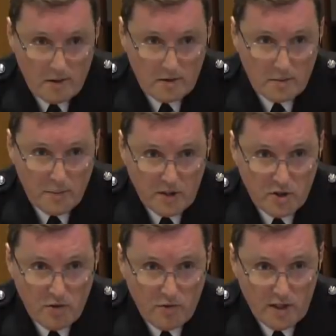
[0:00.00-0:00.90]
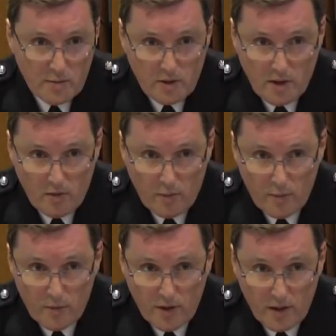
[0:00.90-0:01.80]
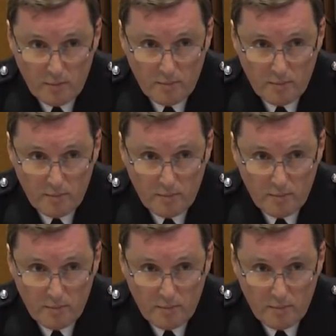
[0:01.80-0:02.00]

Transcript: can picture her face, but I can't remember her name.